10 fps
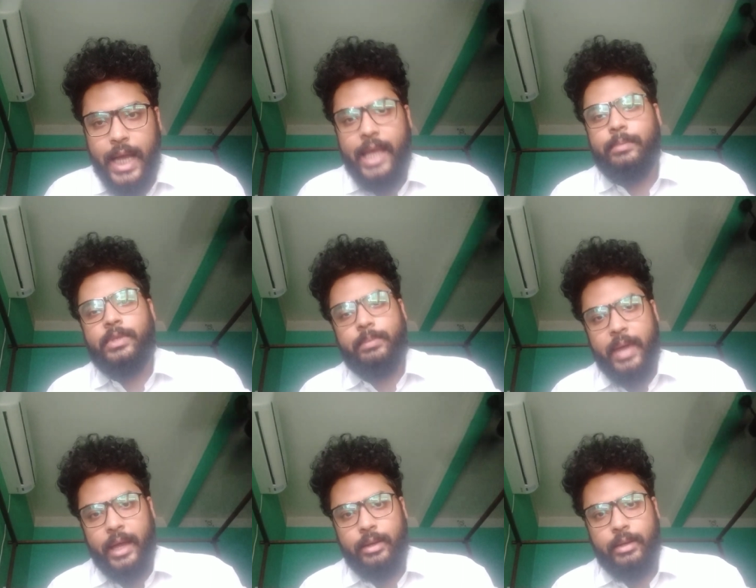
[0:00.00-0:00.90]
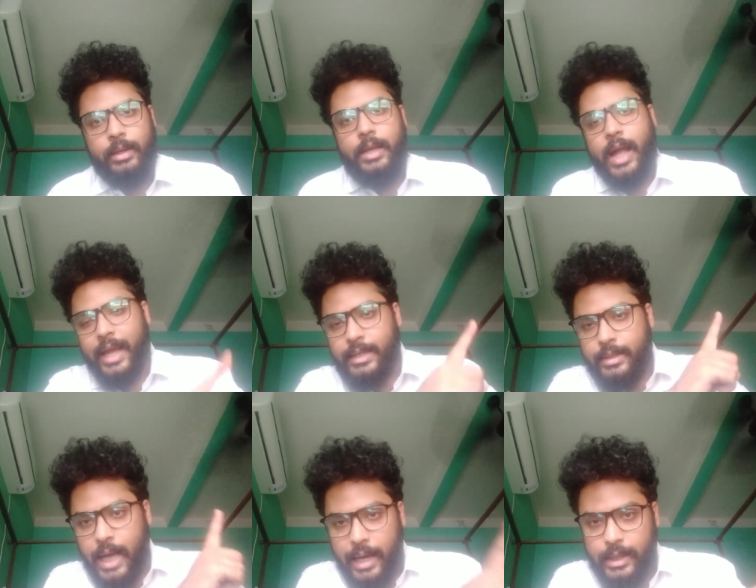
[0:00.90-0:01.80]
time span i
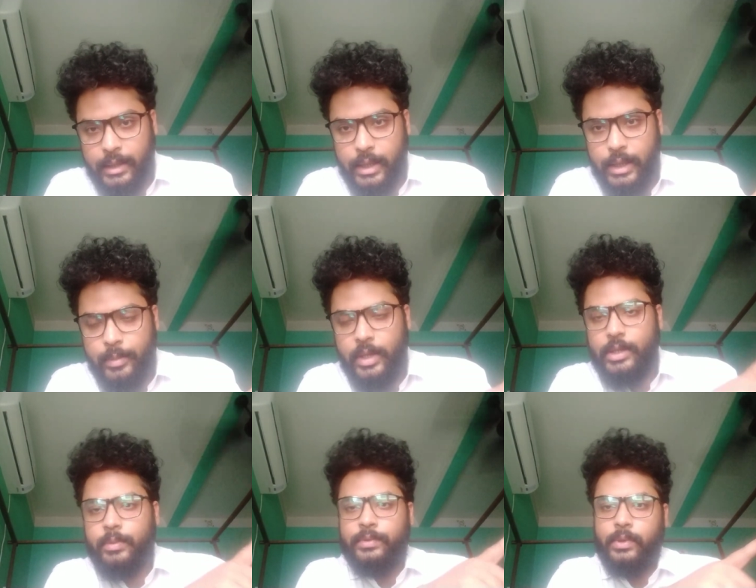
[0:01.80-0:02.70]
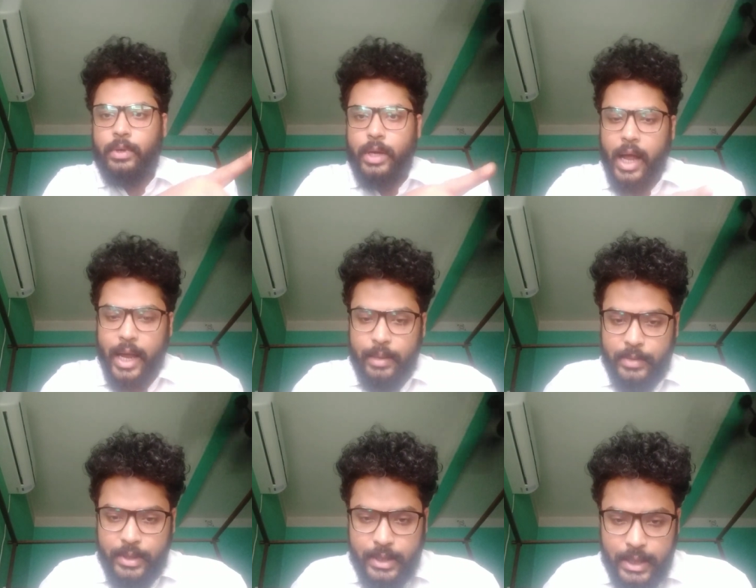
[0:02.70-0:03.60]
started 30 minutes before i
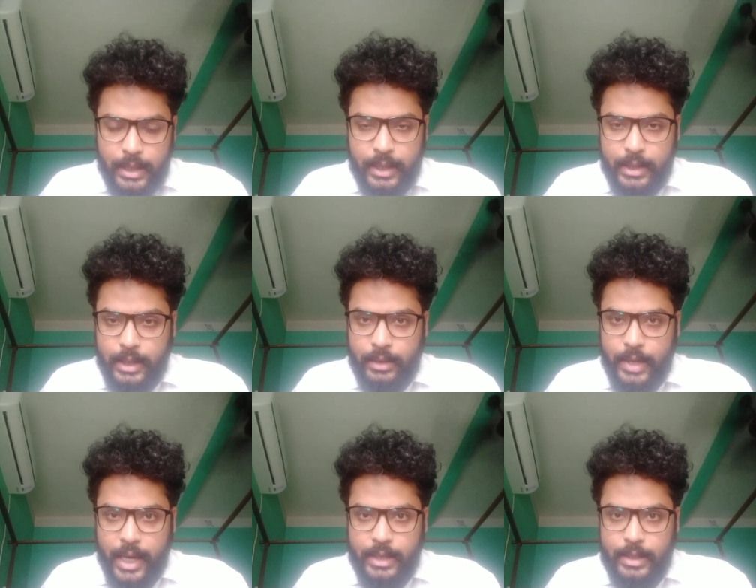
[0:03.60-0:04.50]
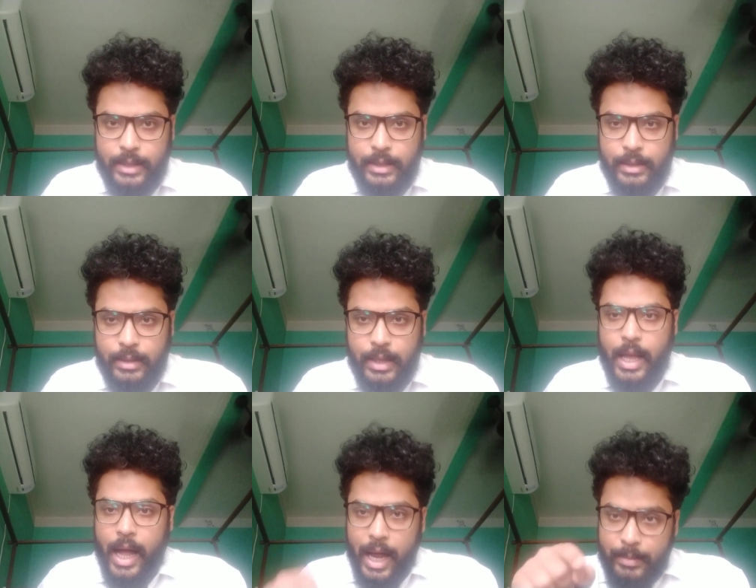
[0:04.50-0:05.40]
am still eating rice
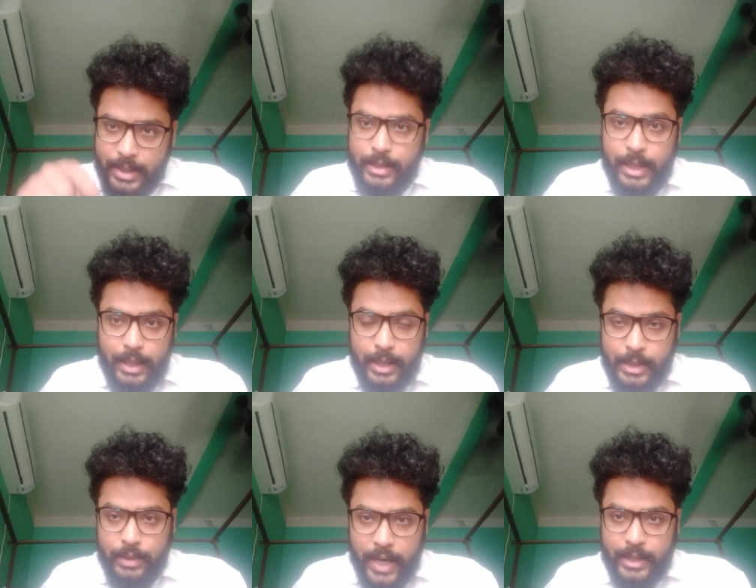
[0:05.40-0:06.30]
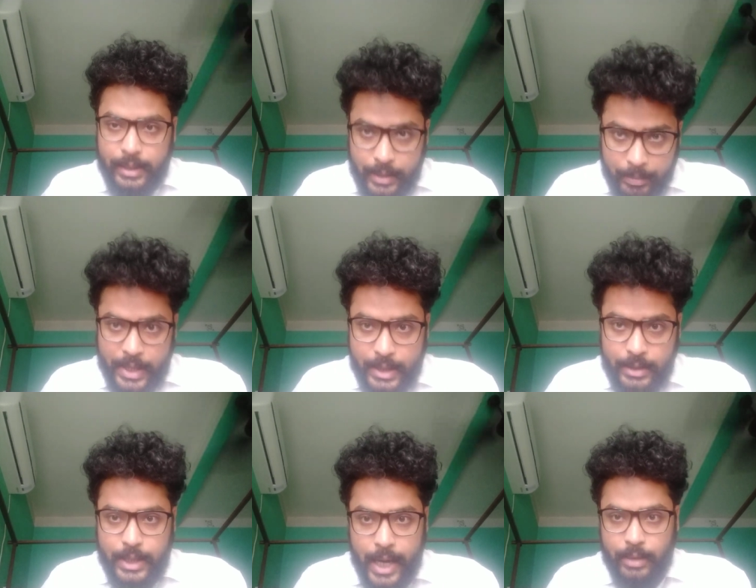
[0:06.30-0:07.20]
i am still eating rice in the
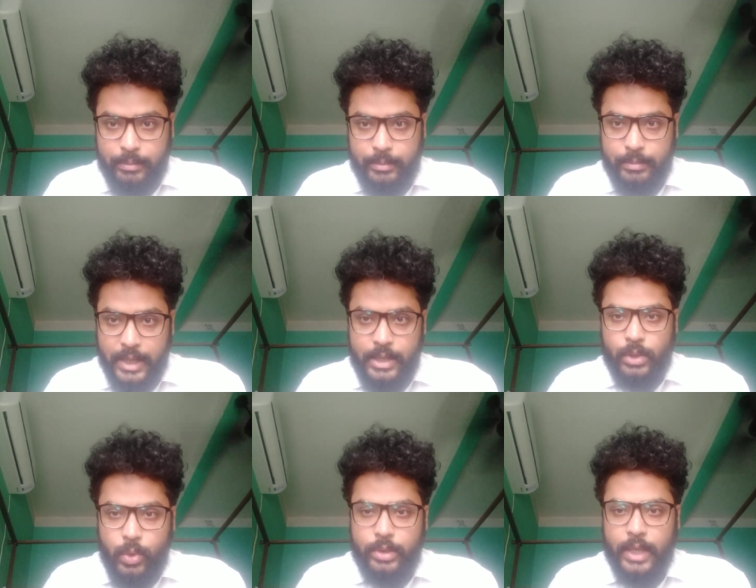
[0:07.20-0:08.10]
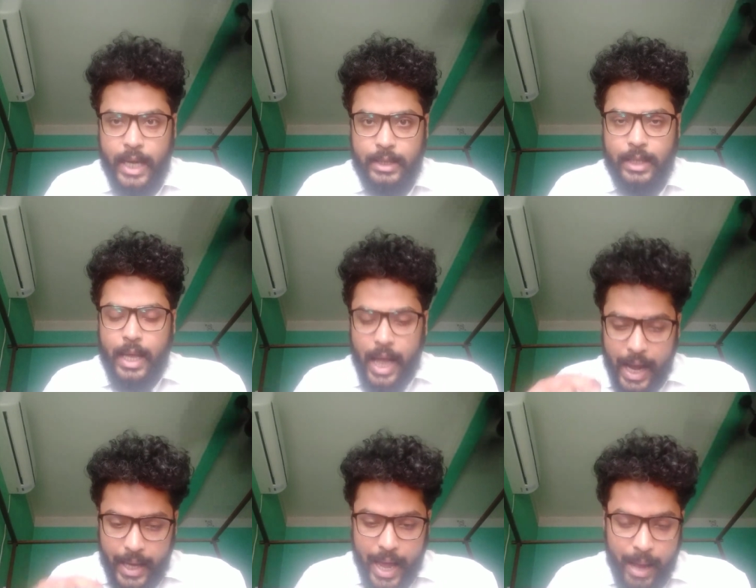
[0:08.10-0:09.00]
present time please note that
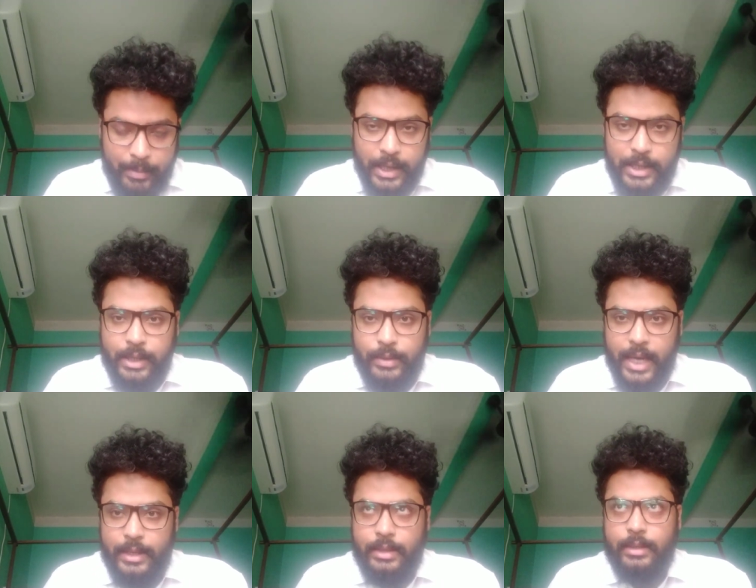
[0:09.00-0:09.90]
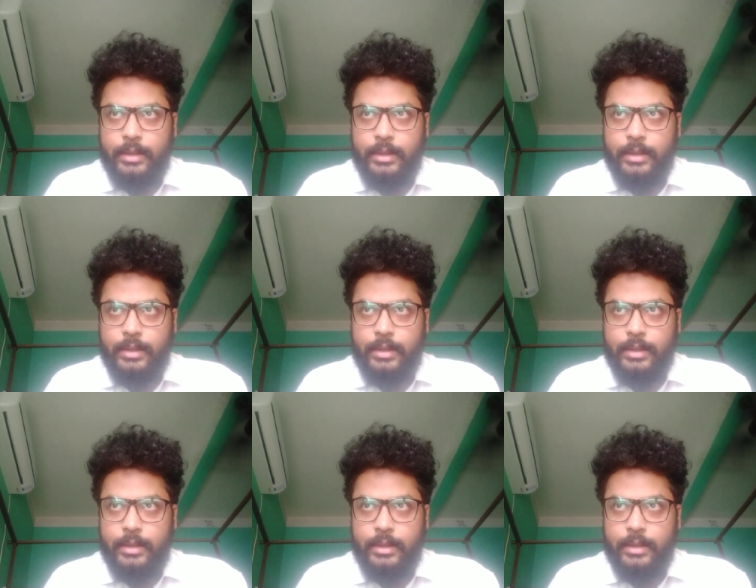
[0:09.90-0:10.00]
i am eating rice